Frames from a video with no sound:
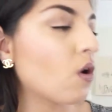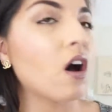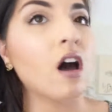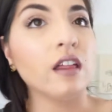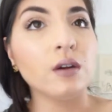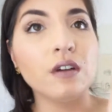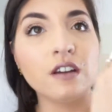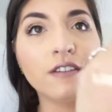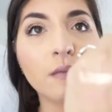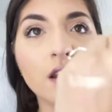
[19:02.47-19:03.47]

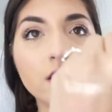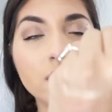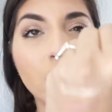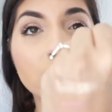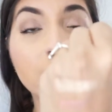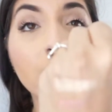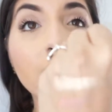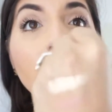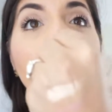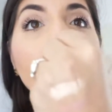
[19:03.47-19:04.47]
Hollywood from Anastasia.